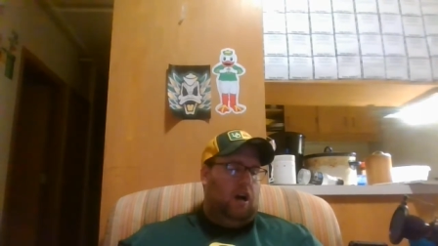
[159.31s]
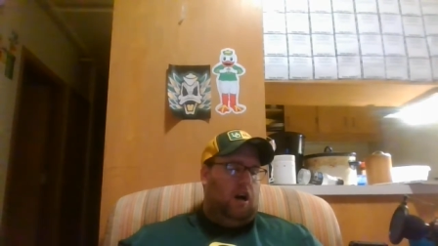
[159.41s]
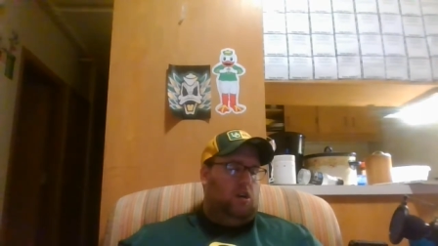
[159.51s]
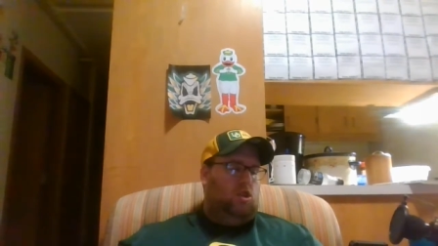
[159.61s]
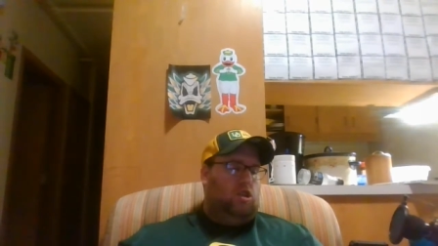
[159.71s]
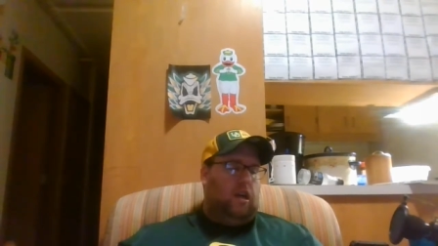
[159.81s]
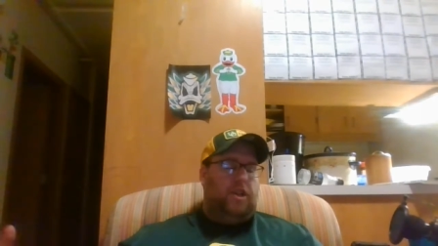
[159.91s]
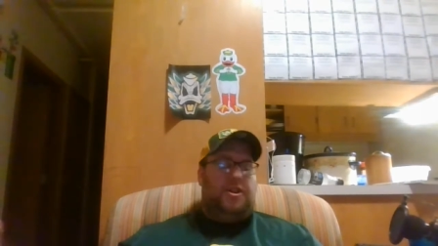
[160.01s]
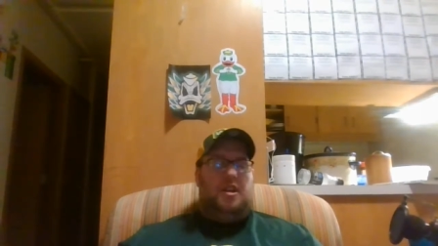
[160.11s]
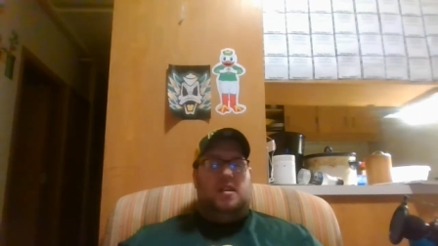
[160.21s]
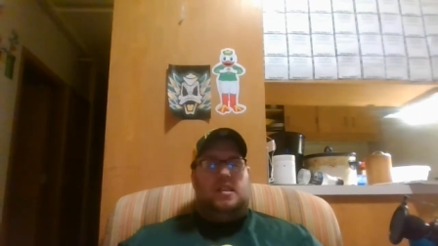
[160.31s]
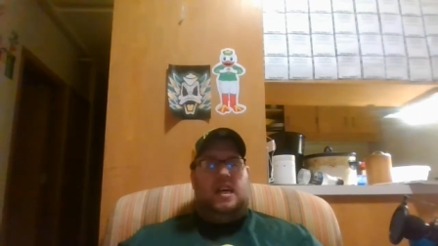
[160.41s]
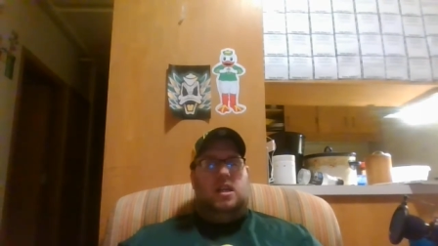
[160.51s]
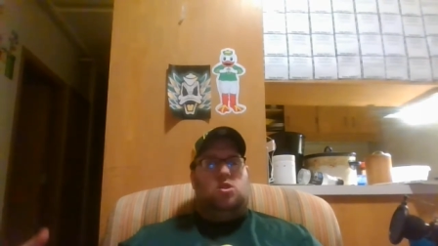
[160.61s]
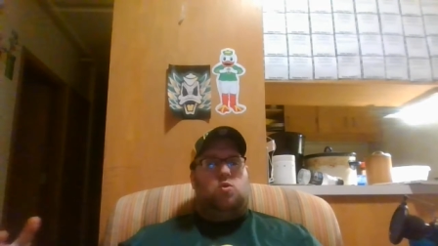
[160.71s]
Uh, Jonathan
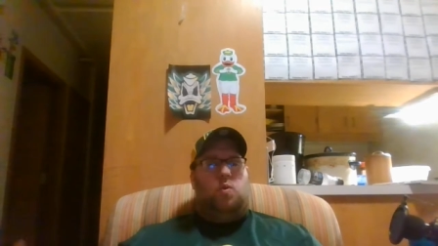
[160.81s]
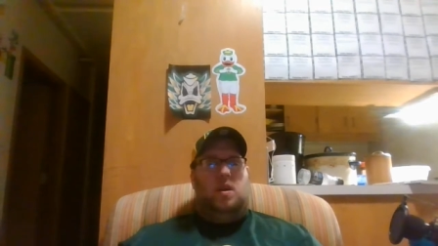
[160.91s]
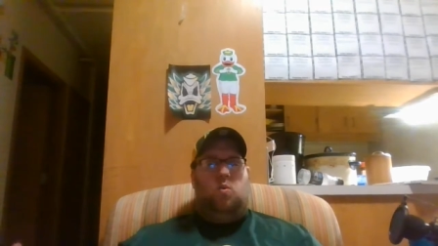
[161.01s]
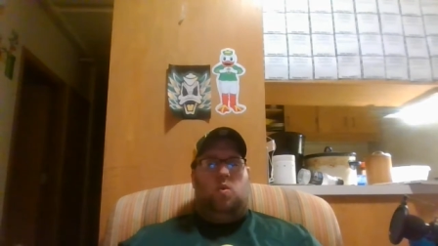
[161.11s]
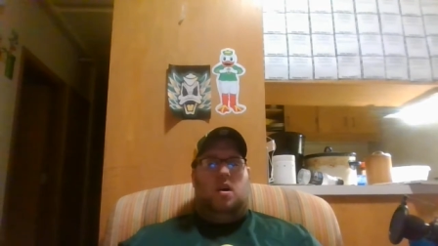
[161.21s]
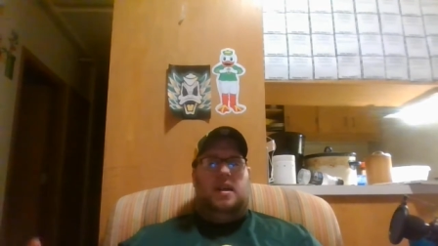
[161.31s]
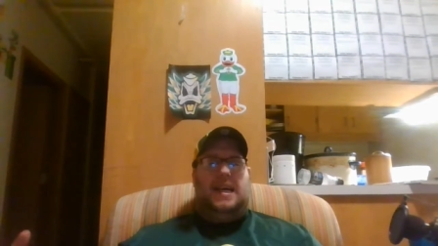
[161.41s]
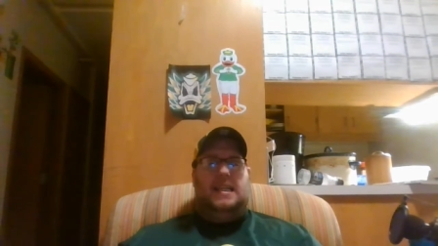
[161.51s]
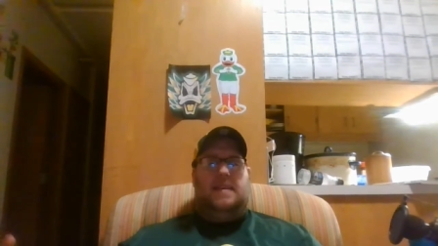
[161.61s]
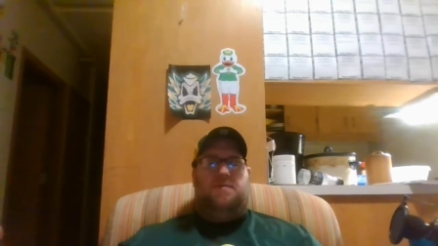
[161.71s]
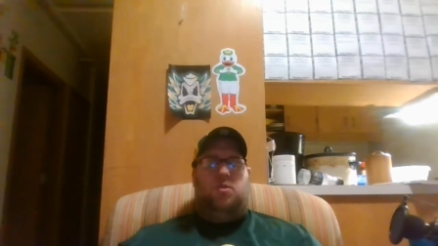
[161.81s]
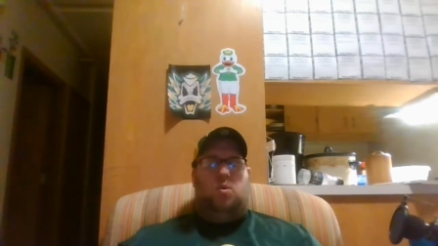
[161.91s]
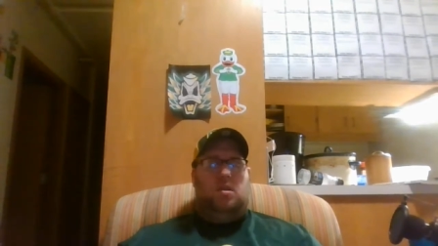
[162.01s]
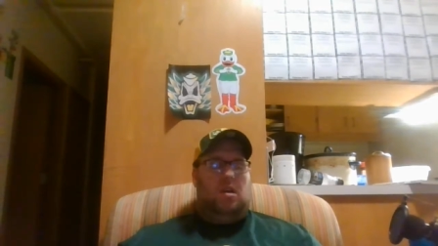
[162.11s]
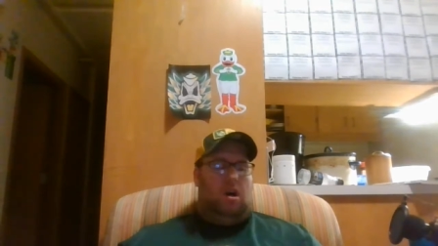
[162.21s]
Taylor, 21,
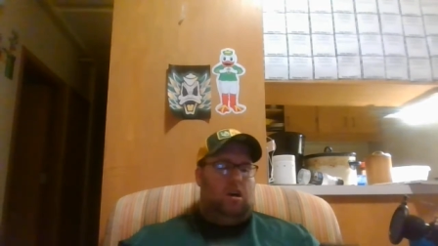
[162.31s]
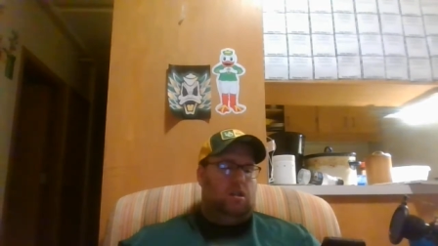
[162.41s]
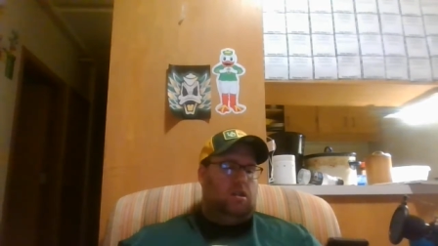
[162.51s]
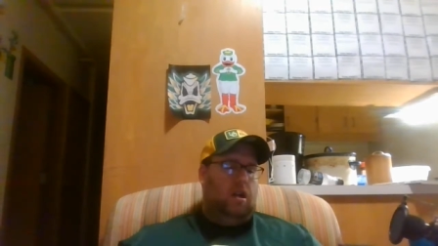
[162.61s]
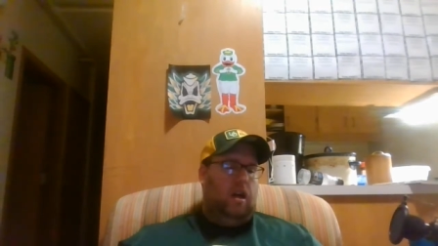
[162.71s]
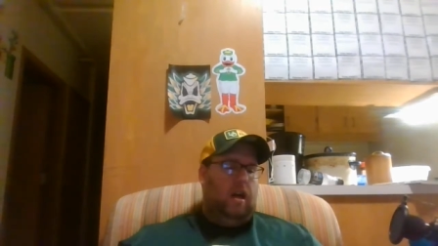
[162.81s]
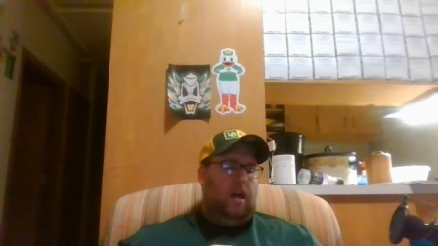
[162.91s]
94 yards.